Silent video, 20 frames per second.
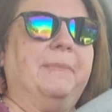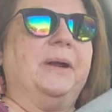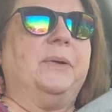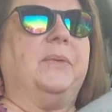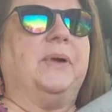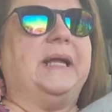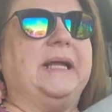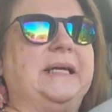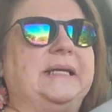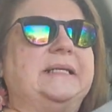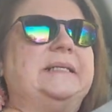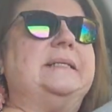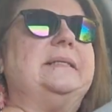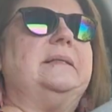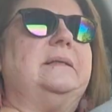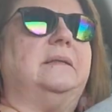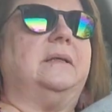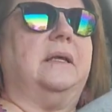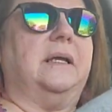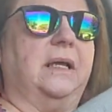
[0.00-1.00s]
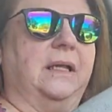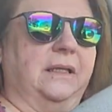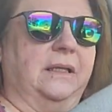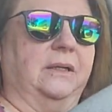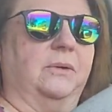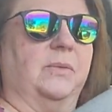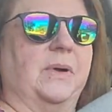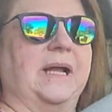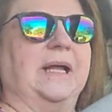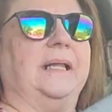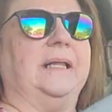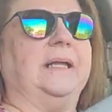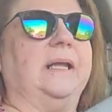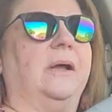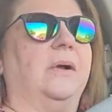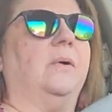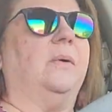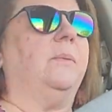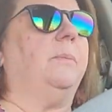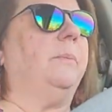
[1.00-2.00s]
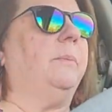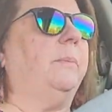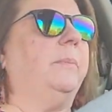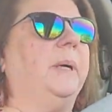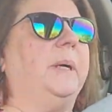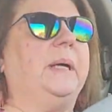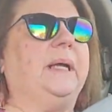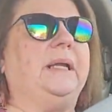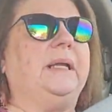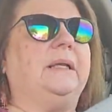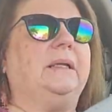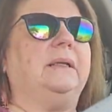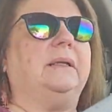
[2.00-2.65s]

my raise a little while ago, but